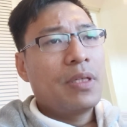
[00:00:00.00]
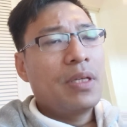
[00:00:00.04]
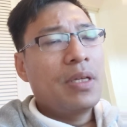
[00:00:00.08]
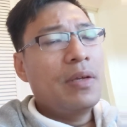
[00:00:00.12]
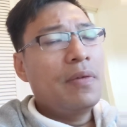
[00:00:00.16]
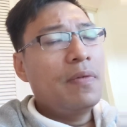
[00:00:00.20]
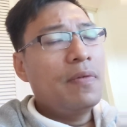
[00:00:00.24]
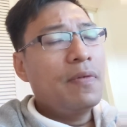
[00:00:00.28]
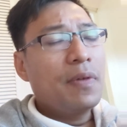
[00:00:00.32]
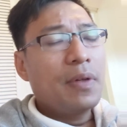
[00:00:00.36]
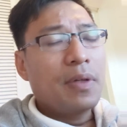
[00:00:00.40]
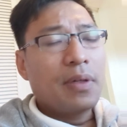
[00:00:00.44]

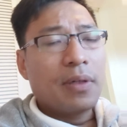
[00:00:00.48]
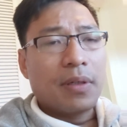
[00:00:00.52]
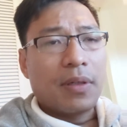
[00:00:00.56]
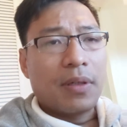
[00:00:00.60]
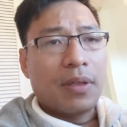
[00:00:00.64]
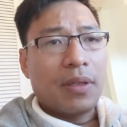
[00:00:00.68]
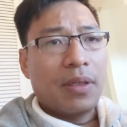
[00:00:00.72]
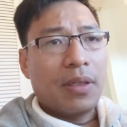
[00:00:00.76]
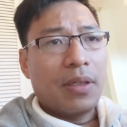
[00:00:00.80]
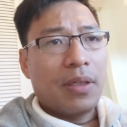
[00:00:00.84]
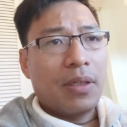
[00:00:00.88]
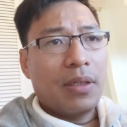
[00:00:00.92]

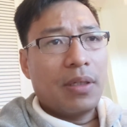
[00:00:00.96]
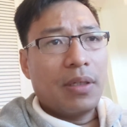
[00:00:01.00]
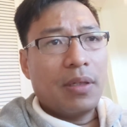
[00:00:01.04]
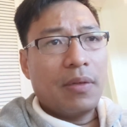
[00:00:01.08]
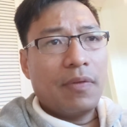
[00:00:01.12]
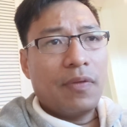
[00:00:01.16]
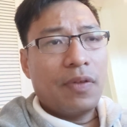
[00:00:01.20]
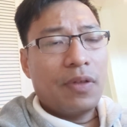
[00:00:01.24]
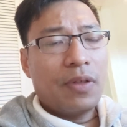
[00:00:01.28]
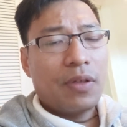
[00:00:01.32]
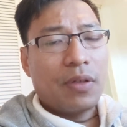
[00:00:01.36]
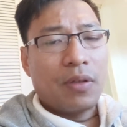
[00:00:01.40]
even
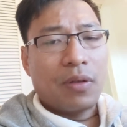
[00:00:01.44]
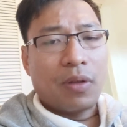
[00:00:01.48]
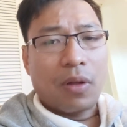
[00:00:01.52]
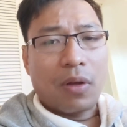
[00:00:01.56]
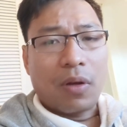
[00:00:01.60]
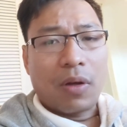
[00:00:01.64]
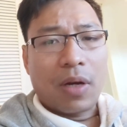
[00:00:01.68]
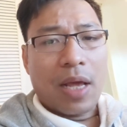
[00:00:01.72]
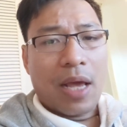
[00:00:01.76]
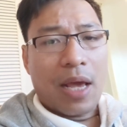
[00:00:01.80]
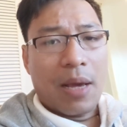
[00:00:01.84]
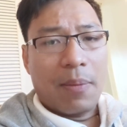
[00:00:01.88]
if it's
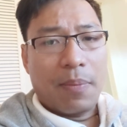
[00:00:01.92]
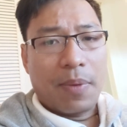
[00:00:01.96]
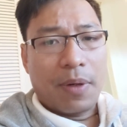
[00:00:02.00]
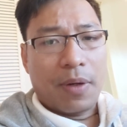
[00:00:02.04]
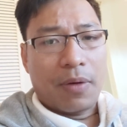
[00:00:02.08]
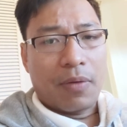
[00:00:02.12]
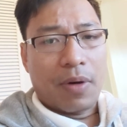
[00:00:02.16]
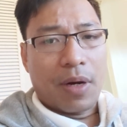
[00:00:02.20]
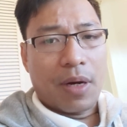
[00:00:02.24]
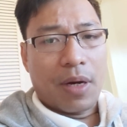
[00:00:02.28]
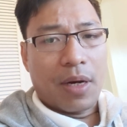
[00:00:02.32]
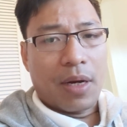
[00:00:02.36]
not
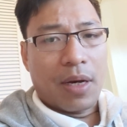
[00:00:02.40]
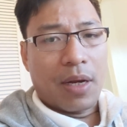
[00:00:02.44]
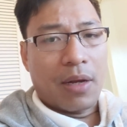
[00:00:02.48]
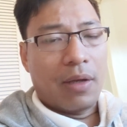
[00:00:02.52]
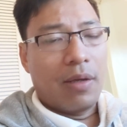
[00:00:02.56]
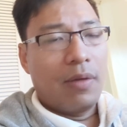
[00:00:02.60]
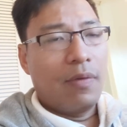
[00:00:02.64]
happened right now,